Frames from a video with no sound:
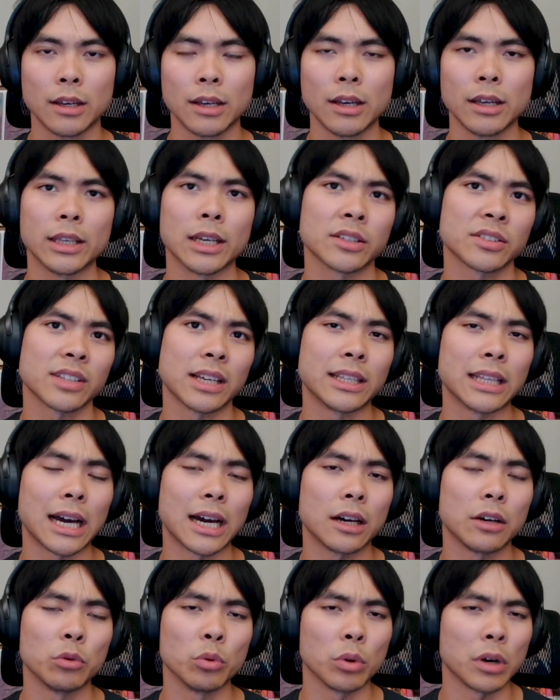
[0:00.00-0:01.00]
Yes,
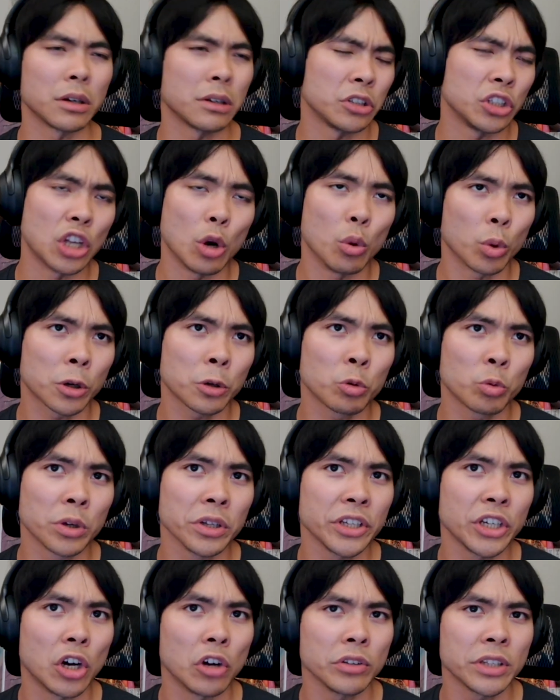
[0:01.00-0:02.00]
and we're
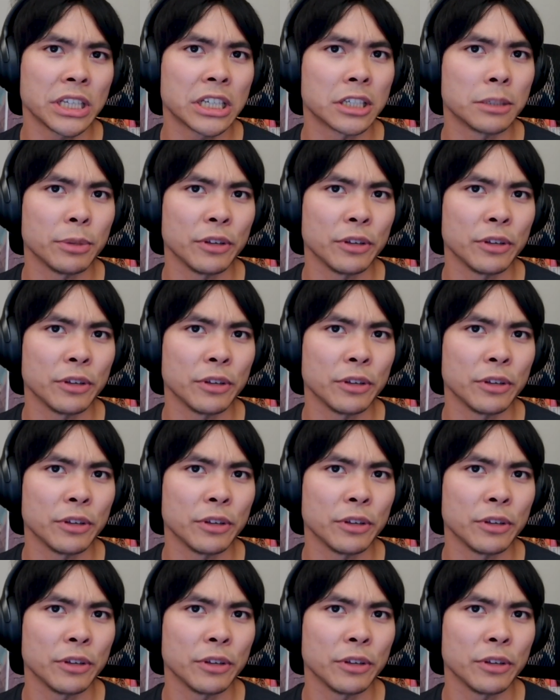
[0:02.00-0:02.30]
really only going to